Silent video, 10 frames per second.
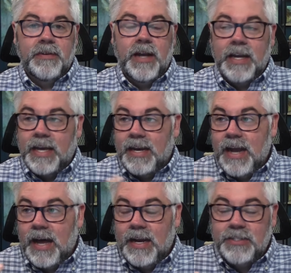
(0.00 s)
again,
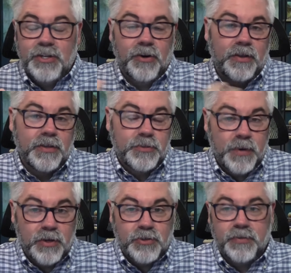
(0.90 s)
not necessarily the
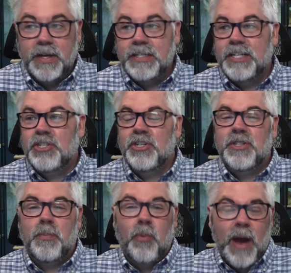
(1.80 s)
spiritual things, it's just
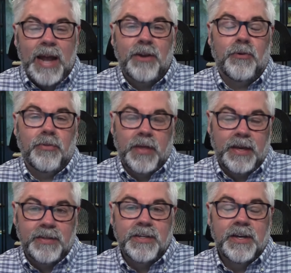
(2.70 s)
the practical
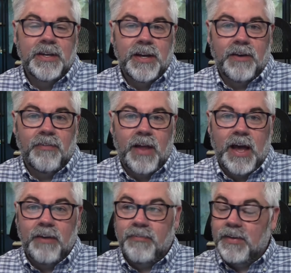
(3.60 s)
things of
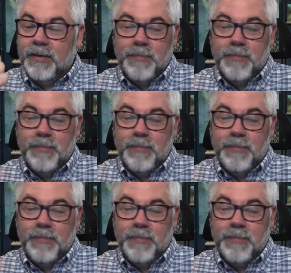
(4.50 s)
life,